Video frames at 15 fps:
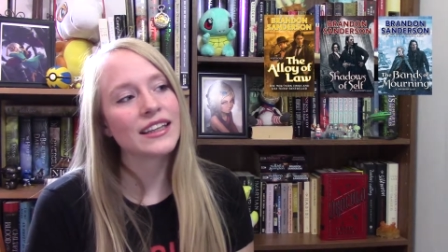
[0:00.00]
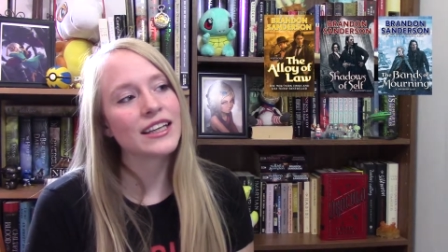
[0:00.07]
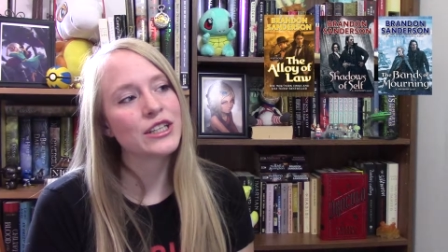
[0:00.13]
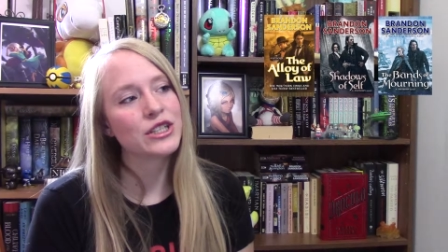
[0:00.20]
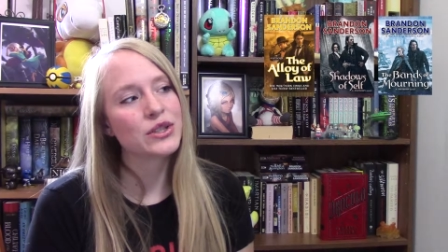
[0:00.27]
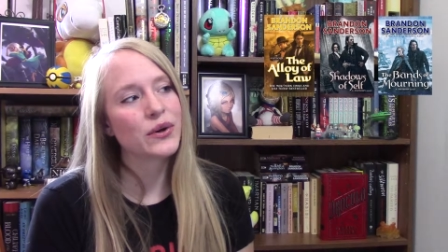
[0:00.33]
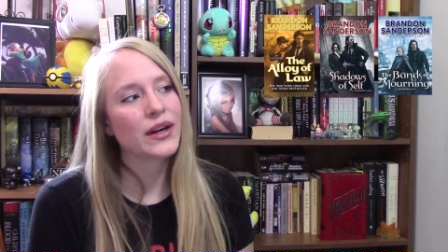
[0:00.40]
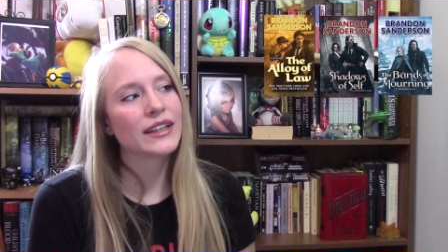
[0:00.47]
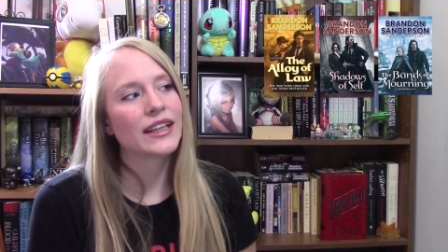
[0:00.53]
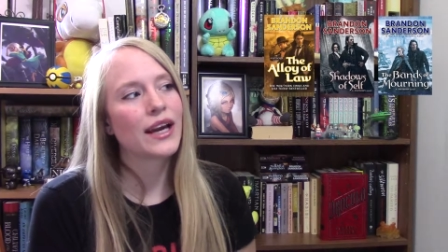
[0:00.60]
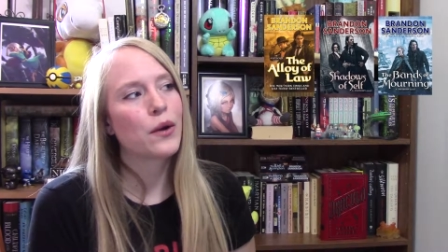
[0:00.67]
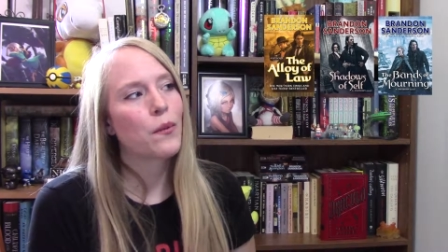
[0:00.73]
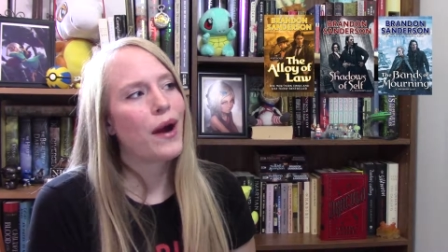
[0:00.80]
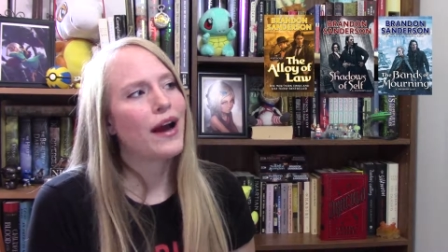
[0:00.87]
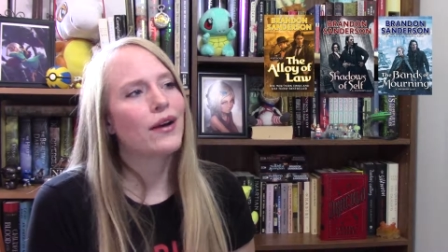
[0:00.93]
enjoyed
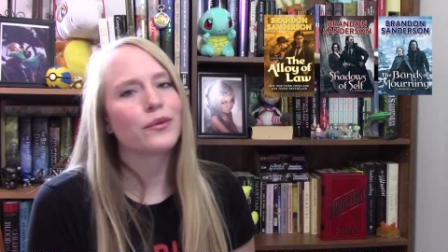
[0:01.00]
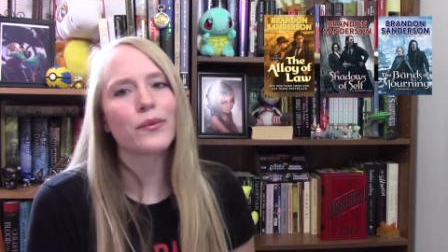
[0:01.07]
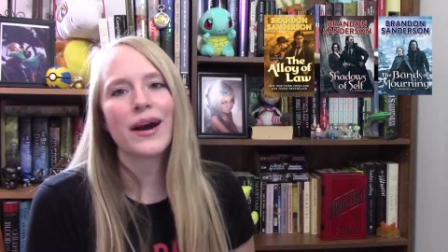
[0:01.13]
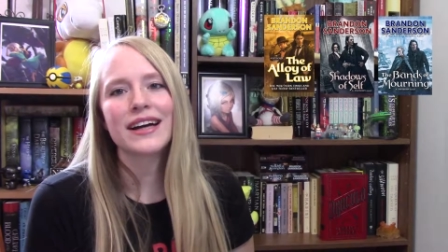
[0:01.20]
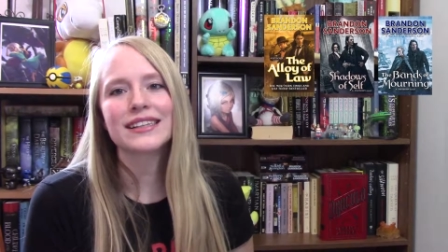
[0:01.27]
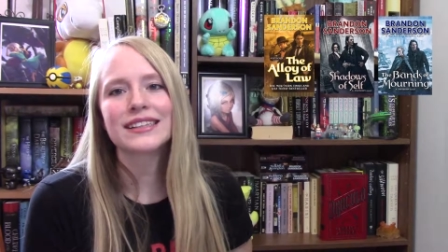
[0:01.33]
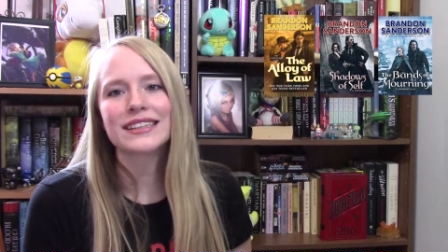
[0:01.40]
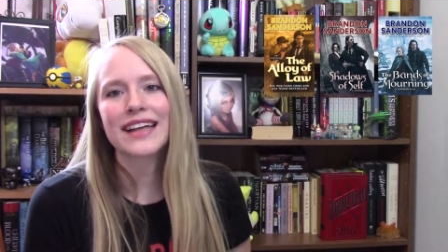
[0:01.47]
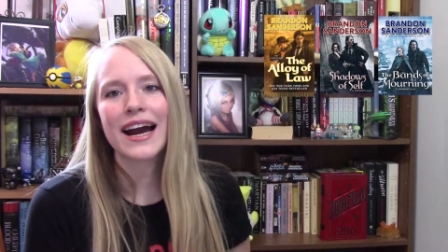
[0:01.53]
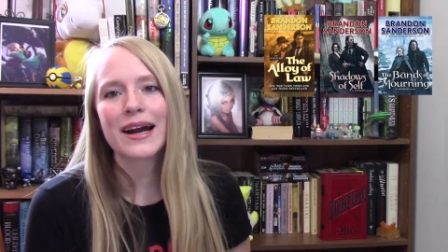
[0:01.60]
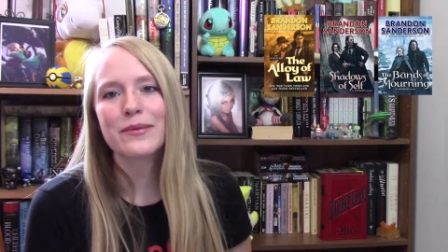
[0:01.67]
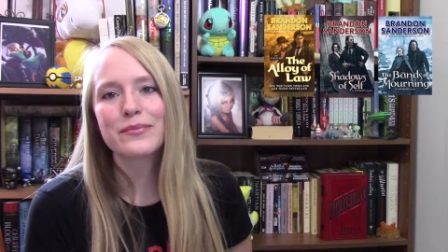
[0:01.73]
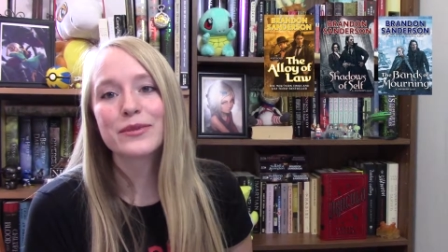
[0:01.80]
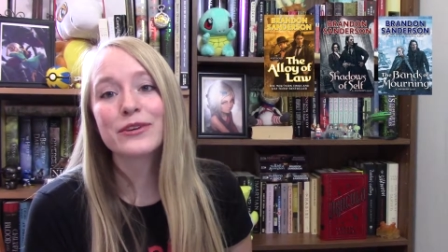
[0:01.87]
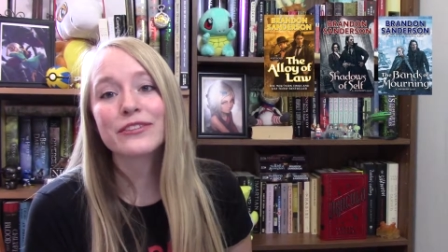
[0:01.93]
like Wild West
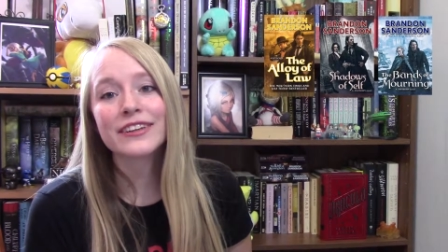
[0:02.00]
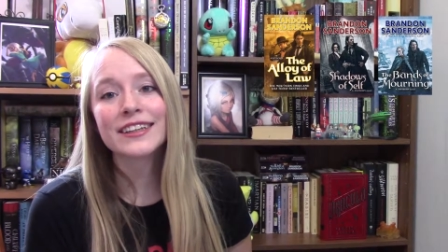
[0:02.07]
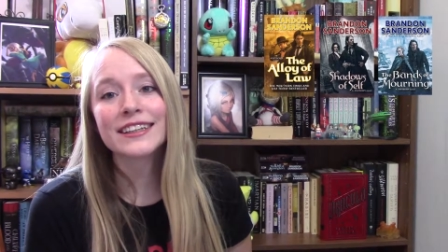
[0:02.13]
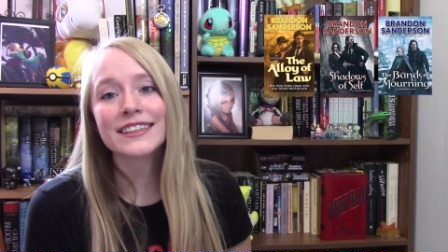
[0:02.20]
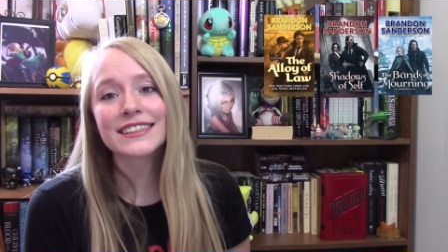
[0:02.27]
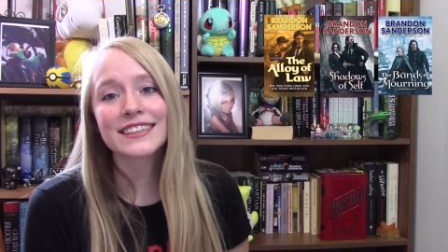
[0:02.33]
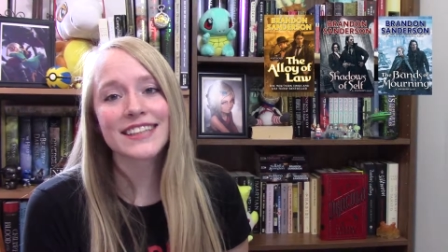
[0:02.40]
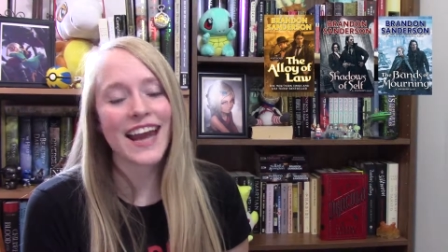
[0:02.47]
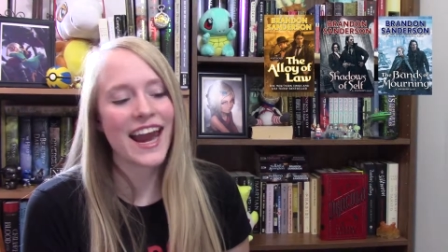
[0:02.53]
type movies